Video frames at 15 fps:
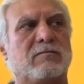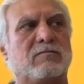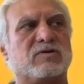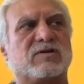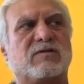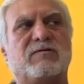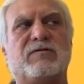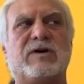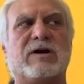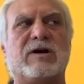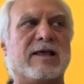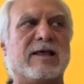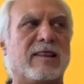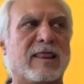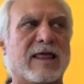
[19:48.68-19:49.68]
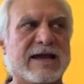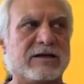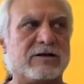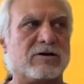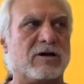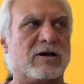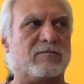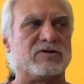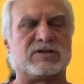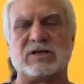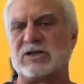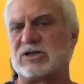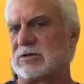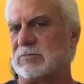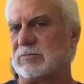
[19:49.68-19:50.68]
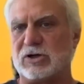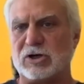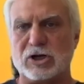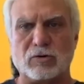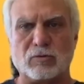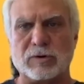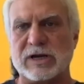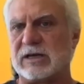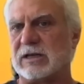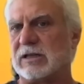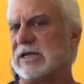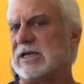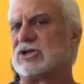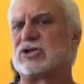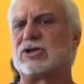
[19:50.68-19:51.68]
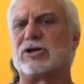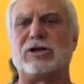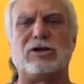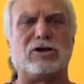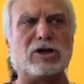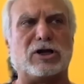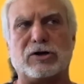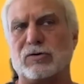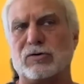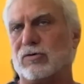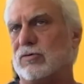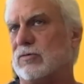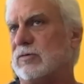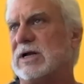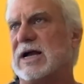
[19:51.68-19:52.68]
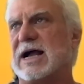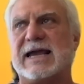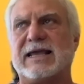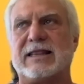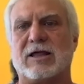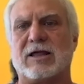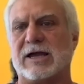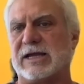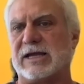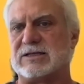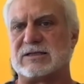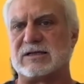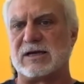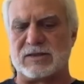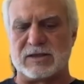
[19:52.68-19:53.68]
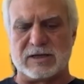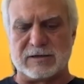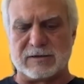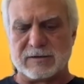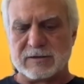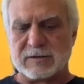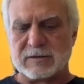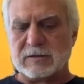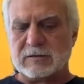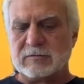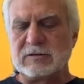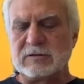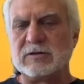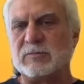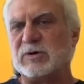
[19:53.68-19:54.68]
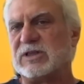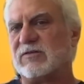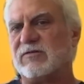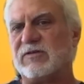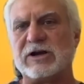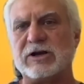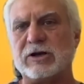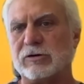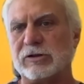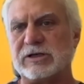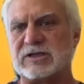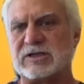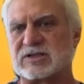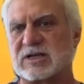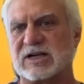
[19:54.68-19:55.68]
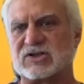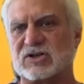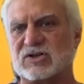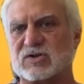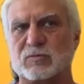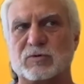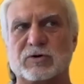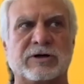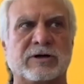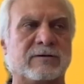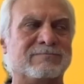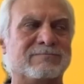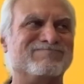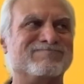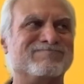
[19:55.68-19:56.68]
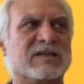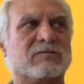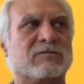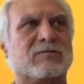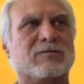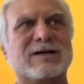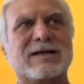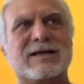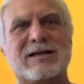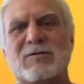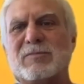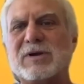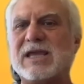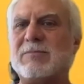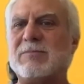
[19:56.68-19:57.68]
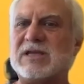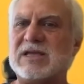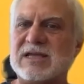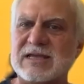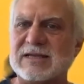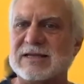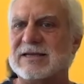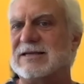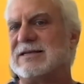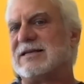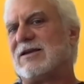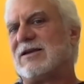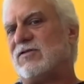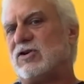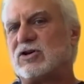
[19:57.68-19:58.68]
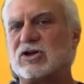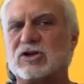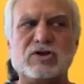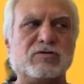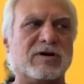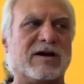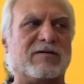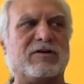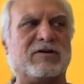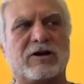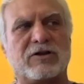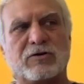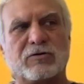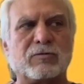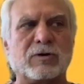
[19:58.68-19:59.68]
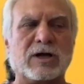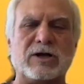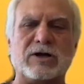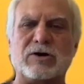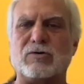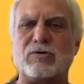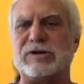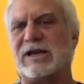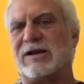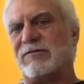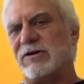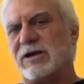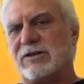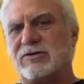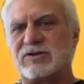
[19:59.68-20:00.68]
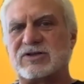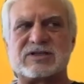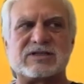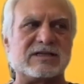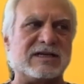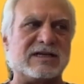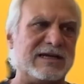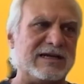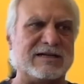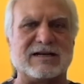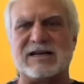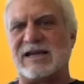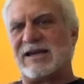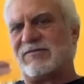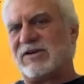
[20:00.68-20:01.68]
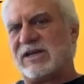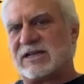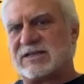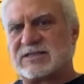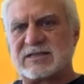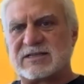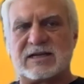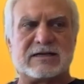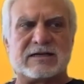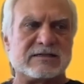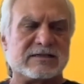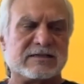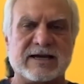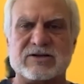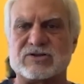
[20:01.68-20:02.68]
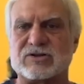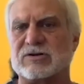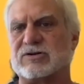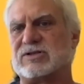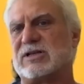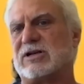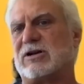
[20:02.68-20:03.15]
very light conversation, but no regulation, no guidelines, nothing. But the very early discussions were, well, maybe if you could do every other row and every other seat and have hand sanitizers, and